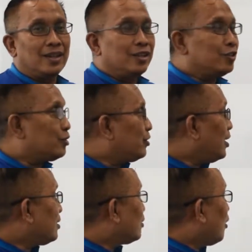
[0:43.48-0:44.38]
So today
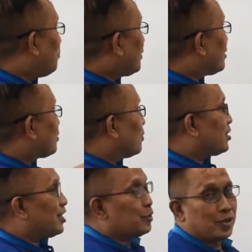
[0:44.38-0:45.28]
the topic is on
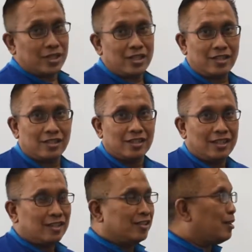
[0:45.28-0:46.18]
sequences,
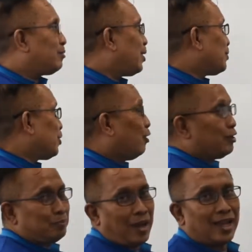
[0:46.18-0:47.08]
sometimes
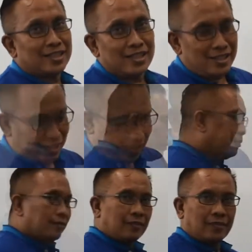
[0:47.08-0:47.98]
called patterns.
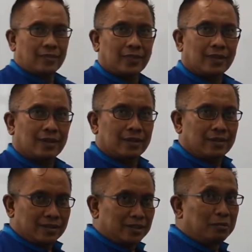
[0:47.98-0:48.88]

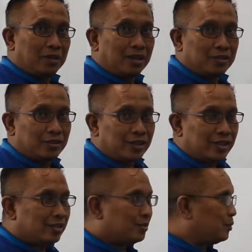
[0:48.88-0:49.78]
Similar to
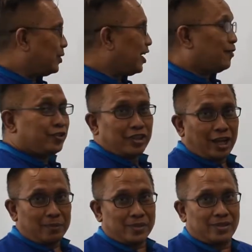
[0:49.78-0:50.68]
this, we have
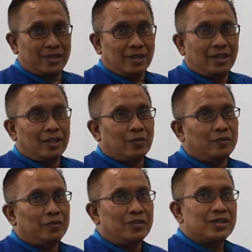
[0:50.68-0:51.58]
shapes. When
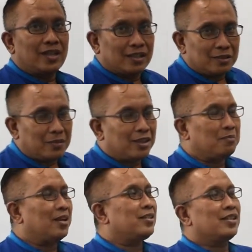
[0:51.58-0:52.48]
we first started
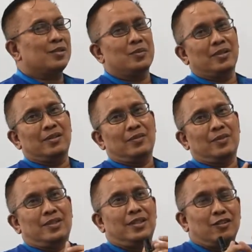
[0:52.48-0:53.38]
mathematics, we
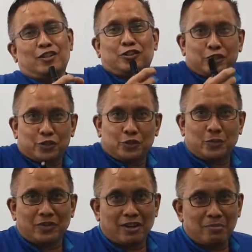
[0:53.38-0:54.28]
did not introduce you
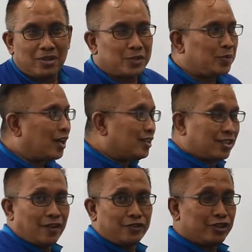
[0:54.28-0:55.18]
with numbers, we
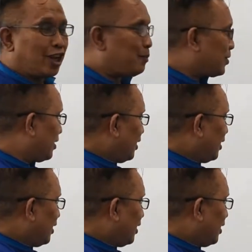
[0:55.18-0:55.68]
have shapes.